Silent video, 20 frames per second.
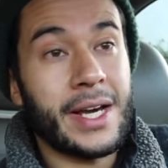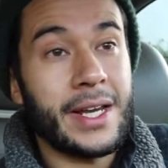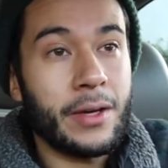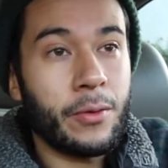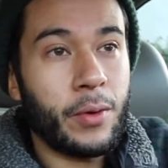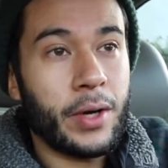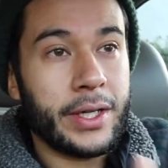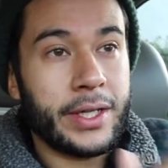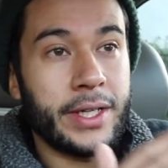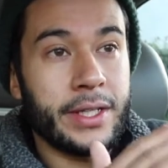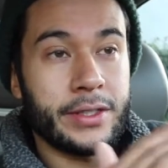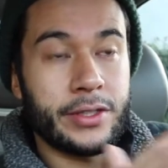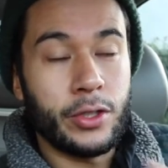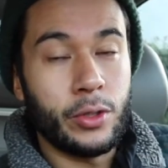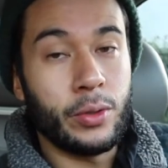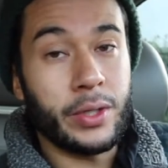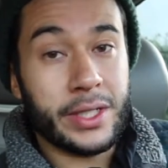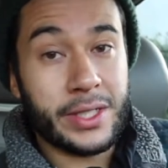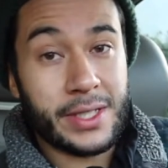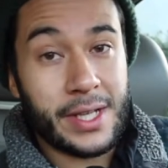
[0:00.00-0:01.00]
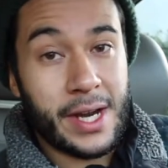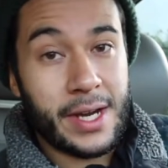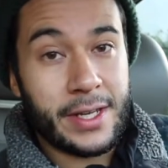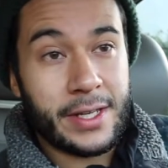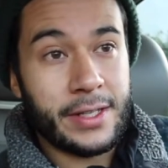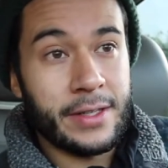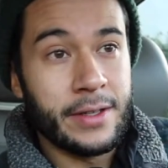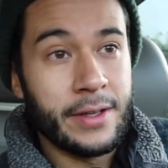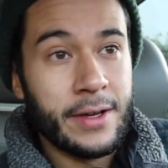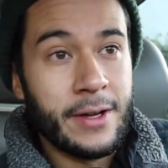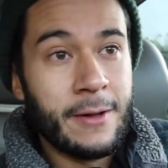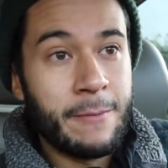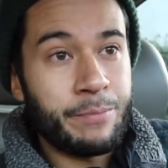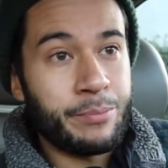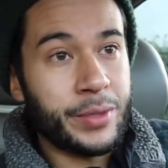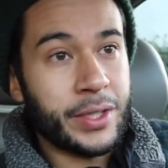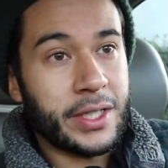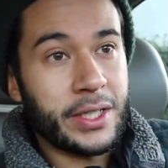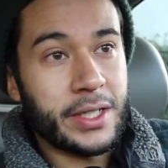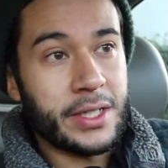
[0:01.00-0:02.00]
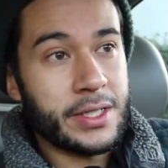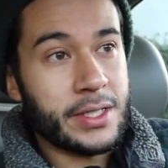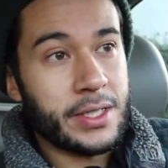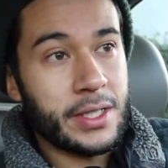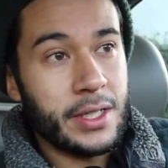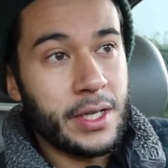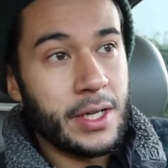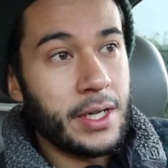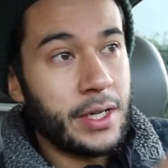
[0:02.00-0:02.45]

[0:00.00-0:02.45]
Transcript: I didn't want to get too excited because